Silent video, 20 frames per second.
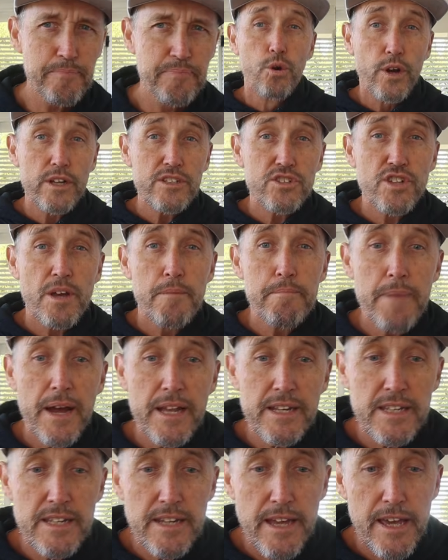All right, so
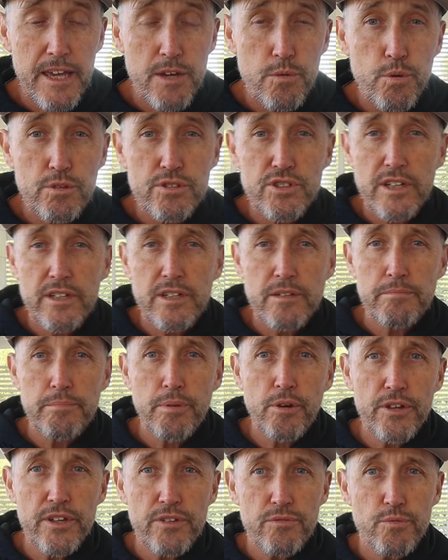Monday was a
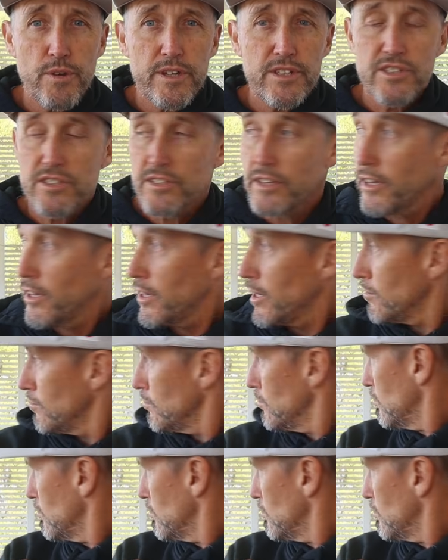complete rest day.